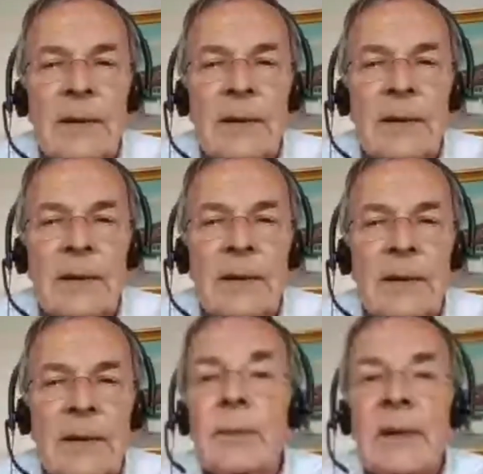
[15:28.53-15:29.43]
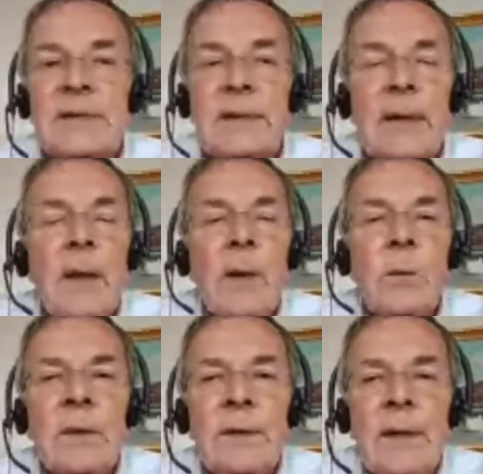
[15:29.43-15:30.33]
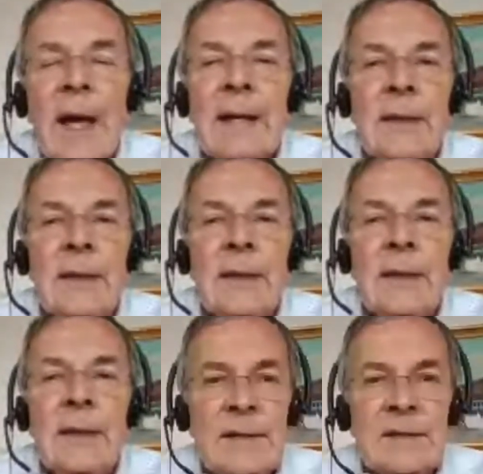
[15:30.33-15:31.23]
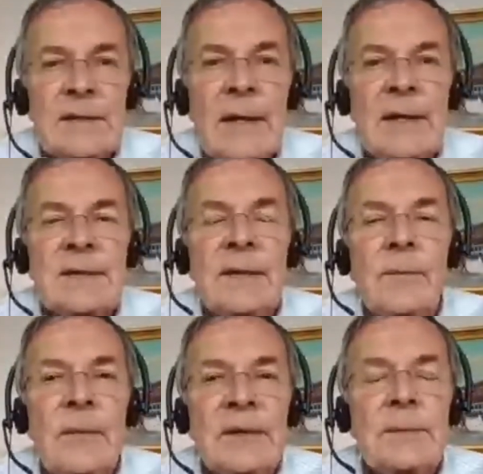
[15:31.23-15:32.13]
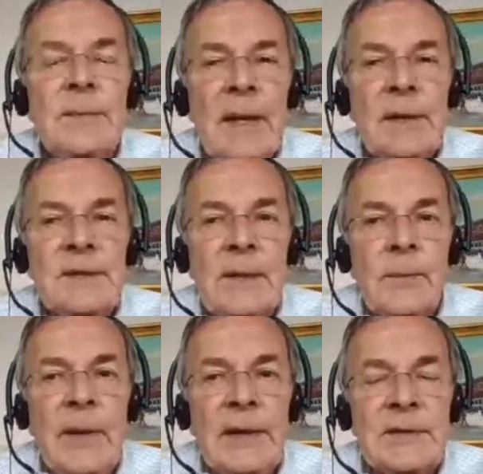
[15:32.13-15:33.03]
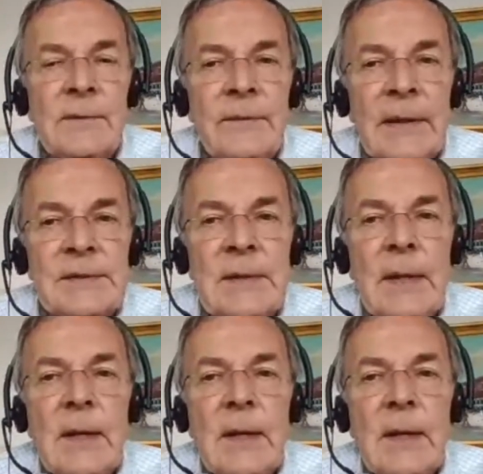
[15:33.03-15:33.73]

including the president, will not give money to states that have mismanaged their pension funds.